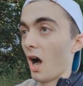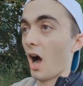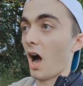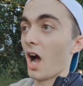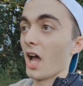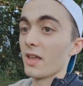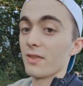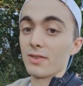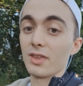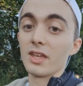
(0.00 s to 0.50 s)

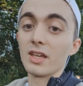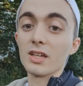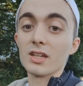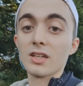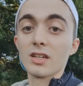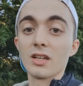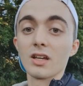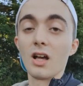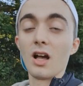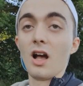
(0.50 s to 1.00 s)
I
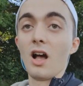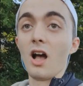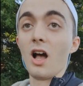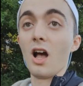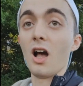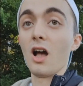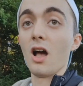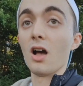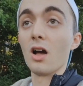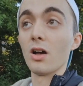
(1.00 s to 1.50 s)
think
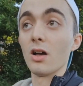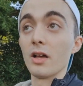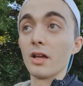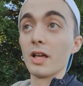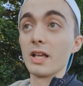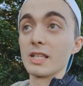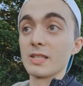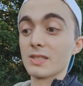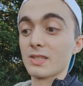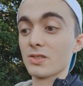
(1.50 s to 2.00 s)

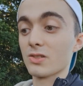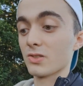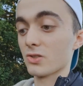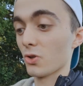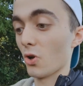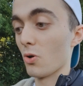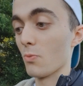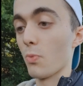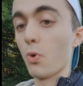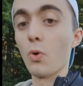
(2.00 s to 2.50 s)
it's
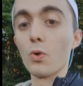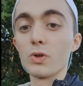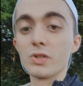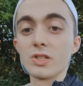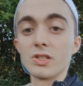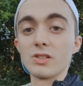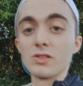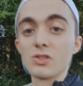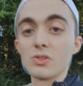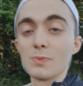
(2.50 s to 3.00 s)
so
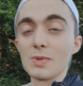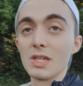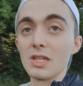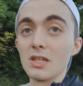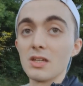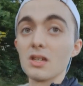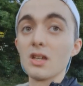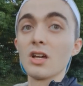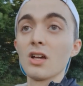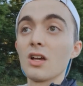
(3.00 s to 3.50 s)
important to
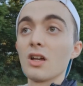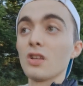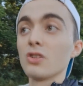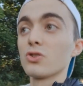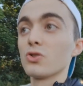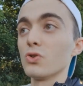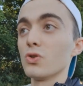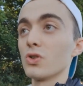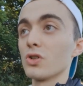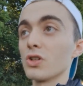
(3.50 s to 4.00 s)
be
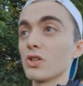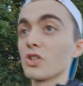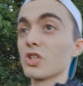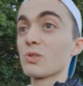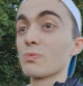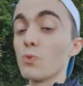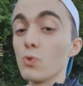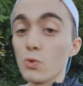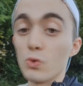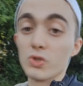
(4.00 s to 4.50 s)
doing
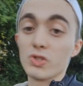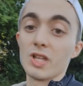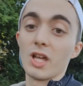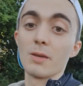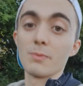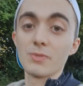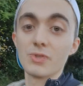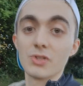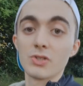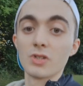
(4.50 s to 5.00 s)
small
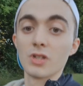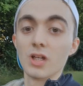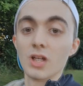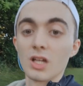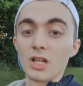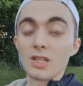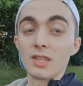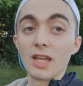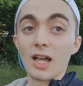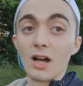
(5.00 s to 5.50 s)
steps.
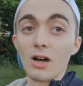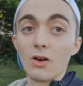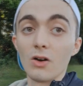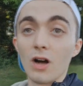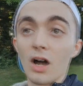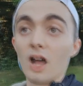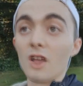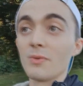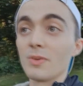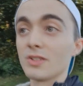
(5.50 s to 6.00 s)

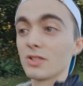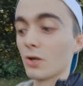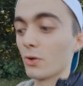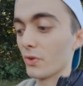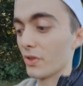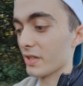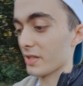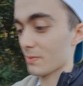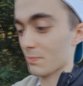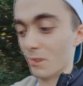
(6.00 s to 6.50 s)
Now, I've been
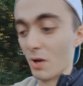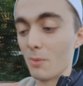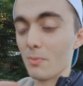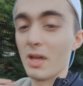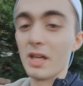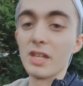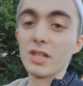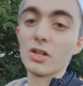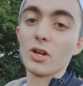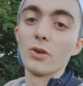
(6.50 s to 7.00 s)
told this by
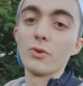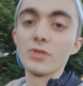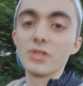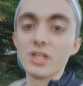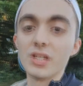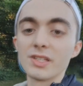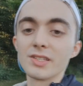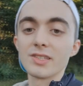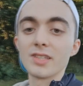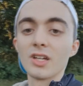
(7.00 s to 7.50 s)
many
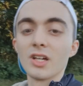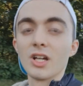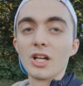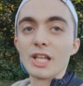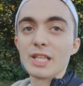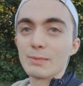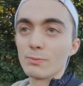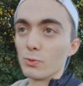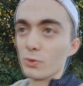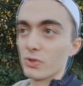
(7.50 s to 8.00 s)
coaches,
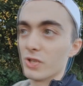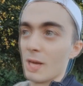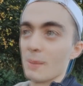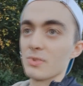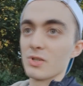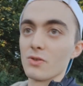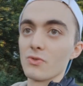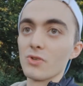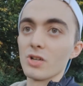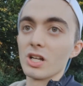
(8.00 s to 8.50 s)
small
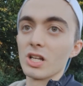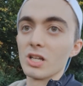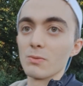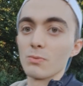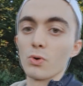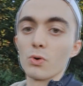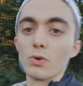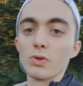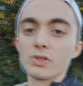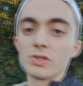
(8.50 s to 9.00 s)
steps are really
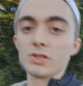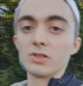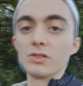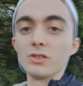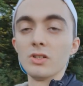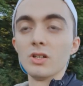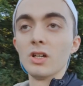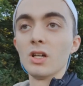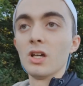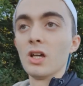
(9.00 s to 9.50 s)
important.
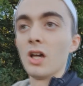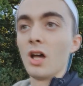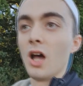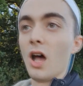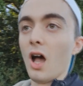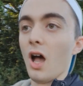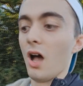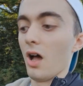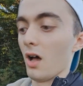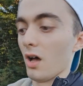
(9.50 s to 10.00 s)

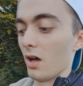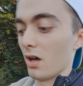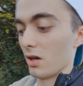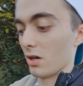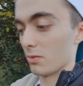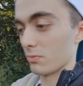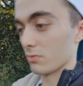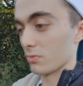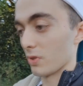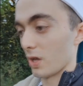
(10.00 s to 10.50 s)

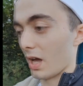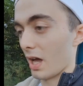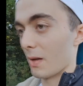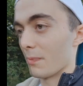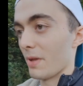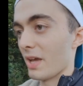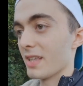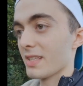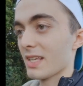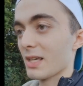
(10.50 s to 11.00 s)

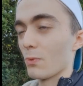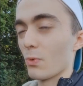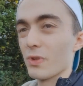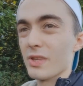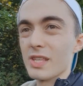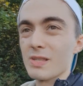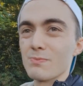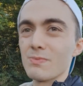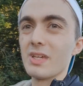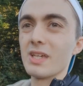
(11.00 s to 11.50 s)
And basically what
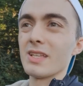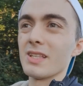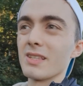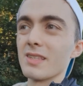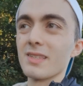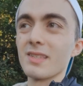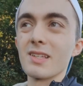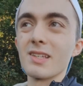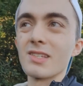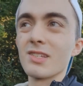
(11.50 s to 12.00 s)
this
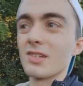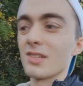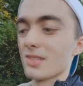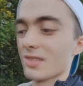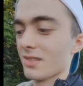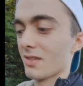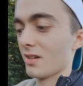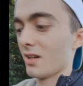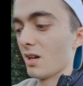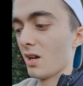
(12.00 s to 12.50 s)
means is
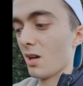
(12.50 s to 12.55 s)
just